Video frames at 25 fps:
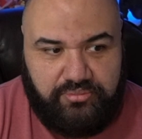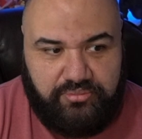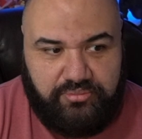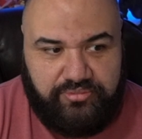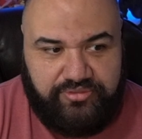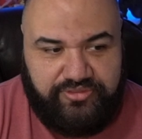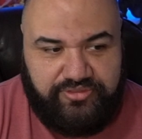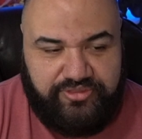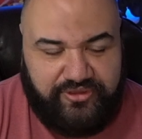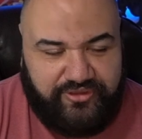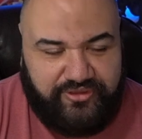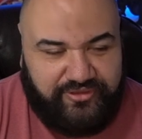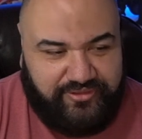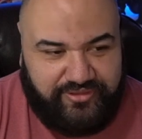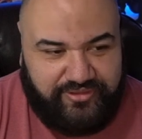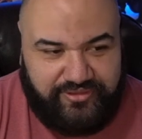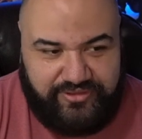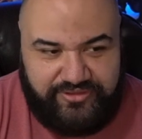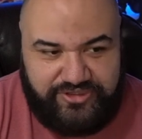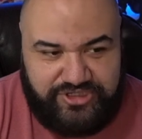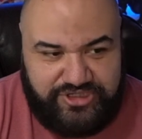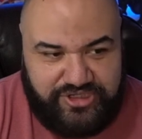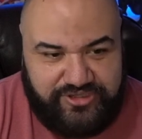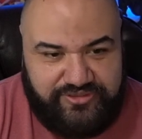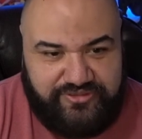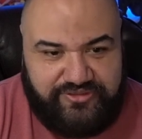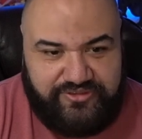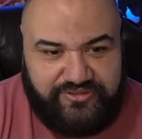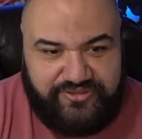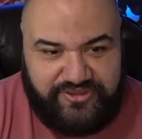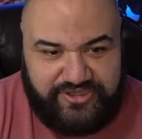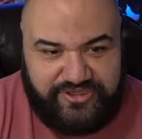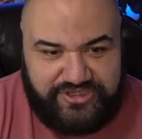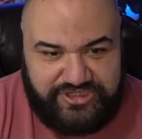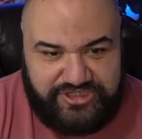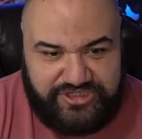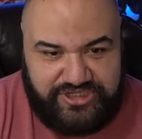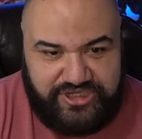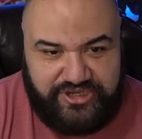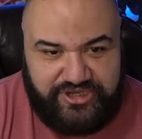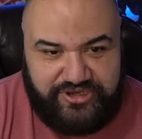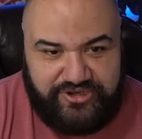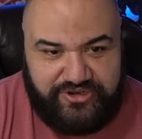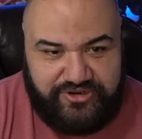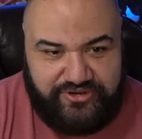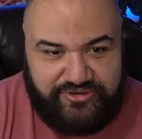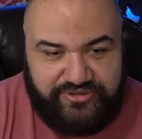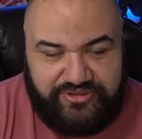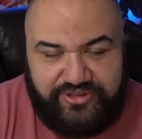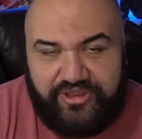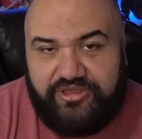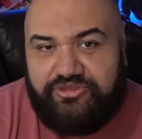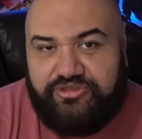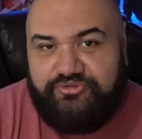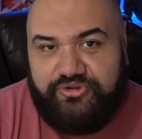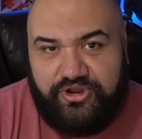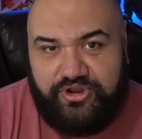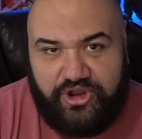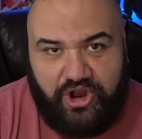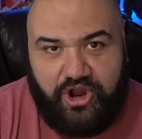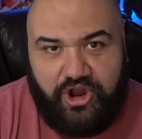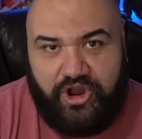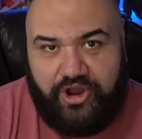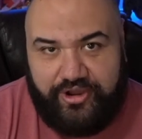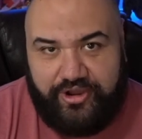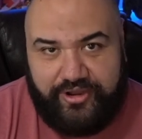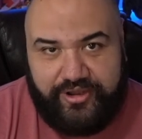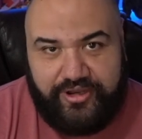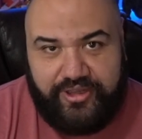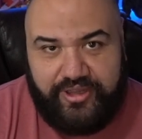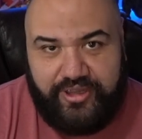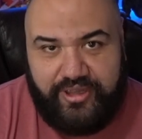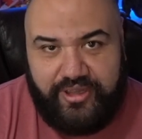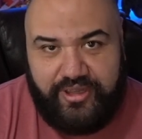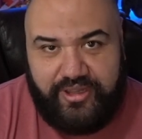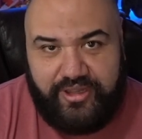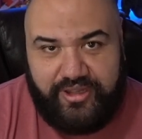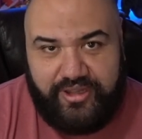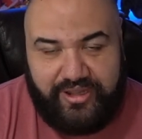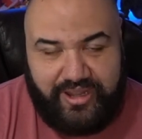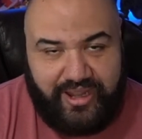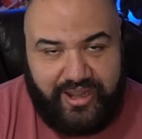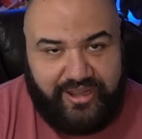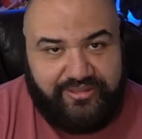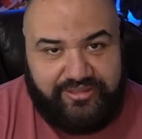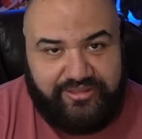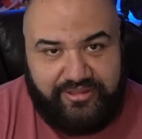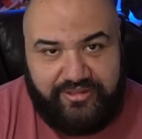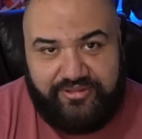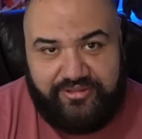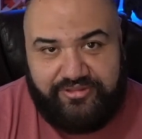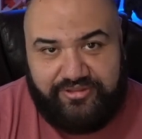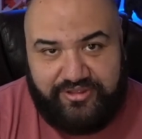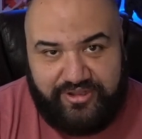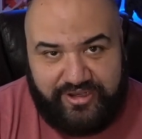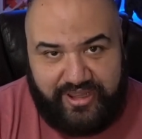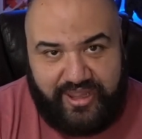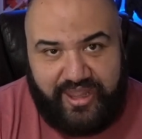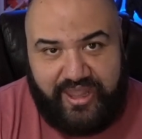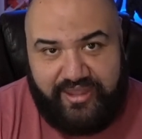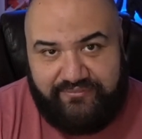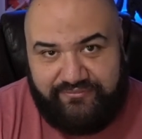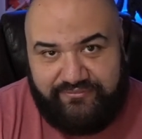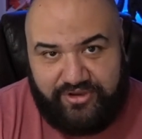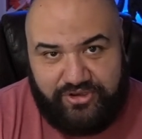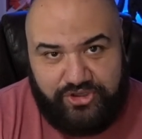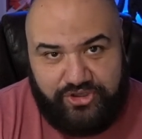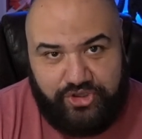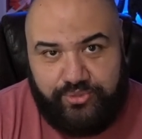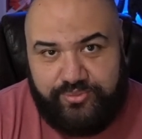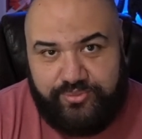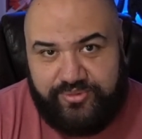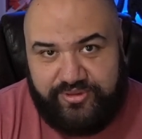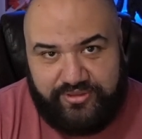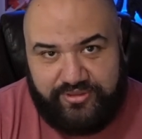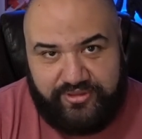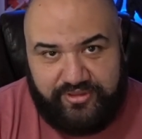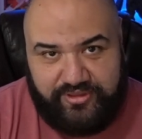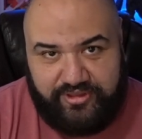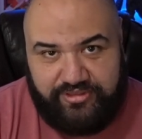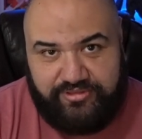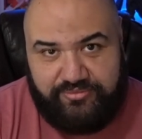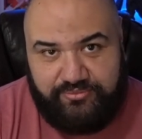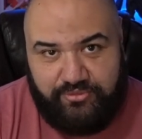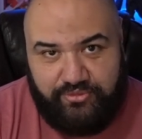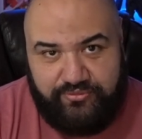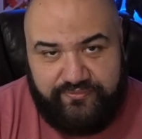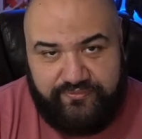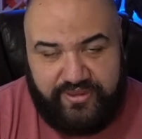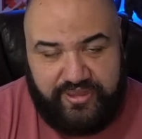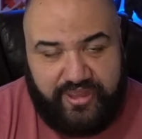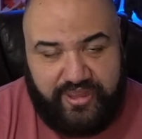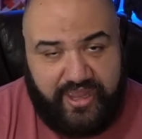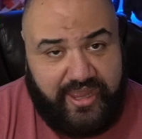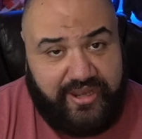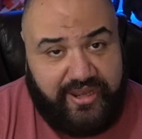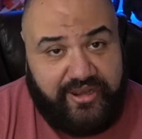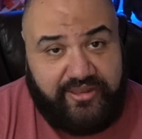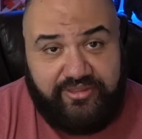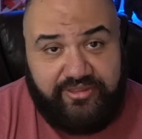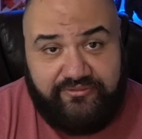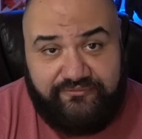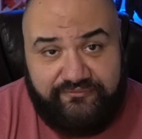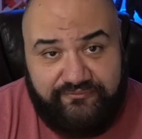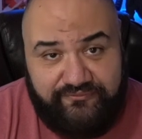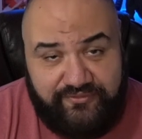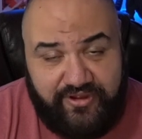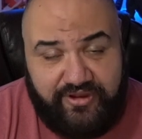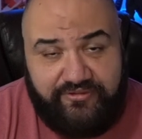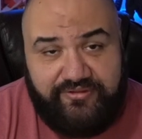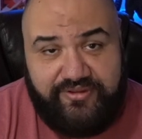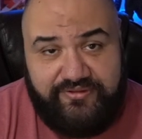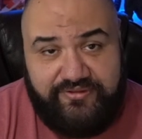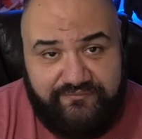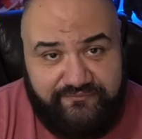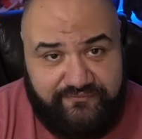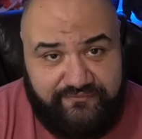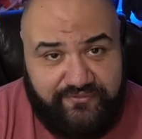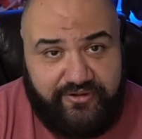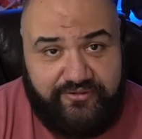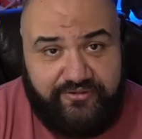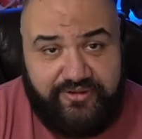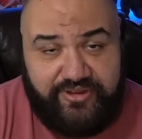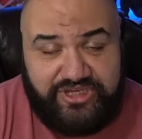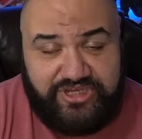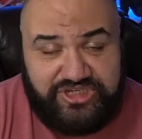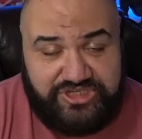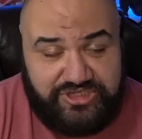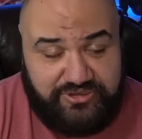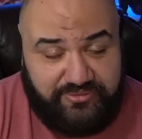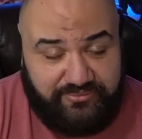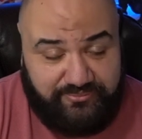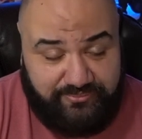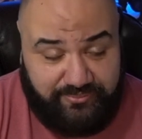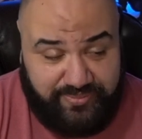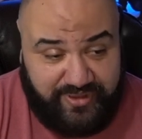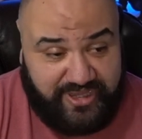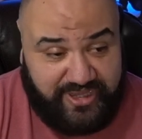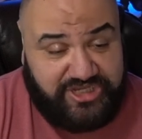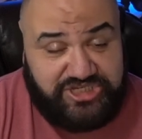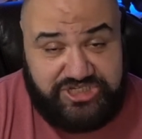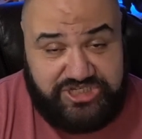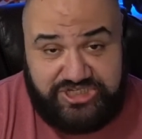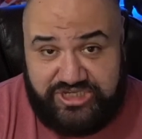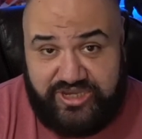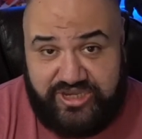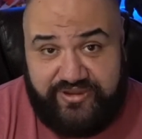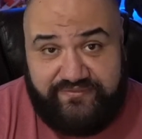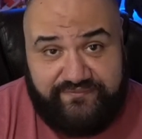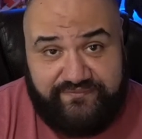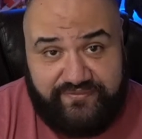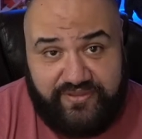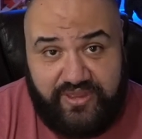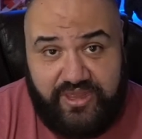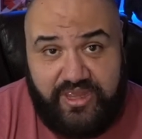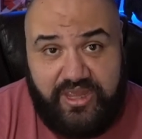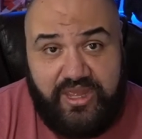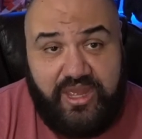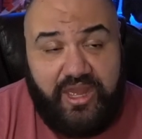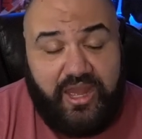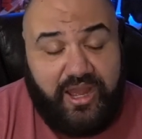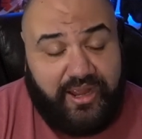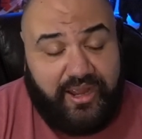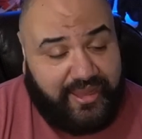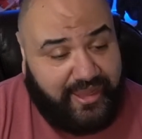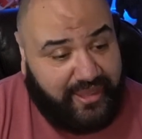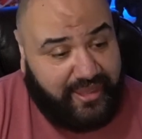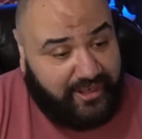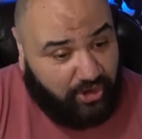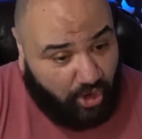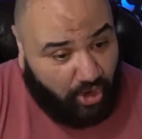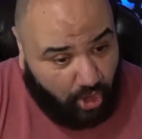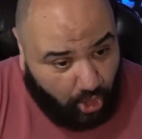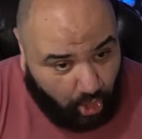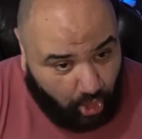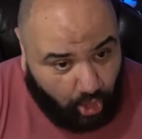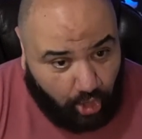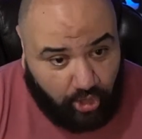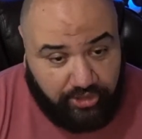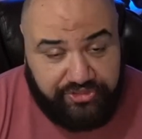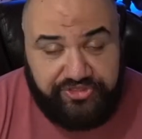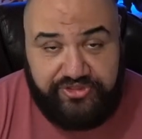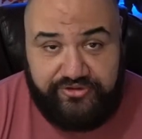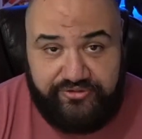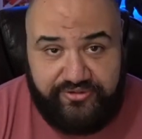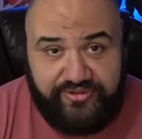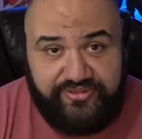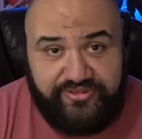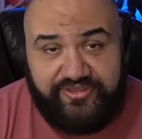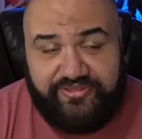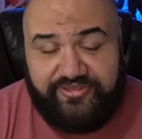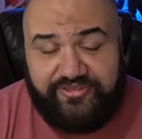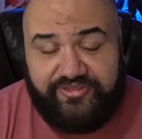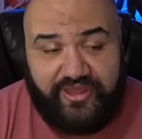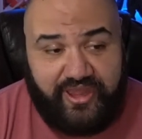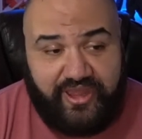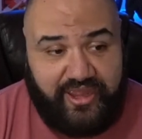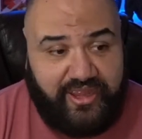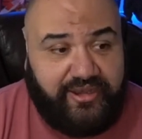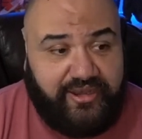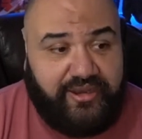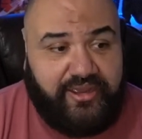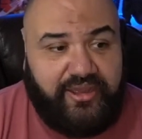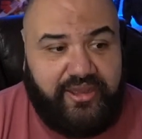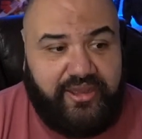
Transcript: the sheer disregard Godzilla is going to have on humans in this movie. And it's a very, very big shift. Again, all theories aside,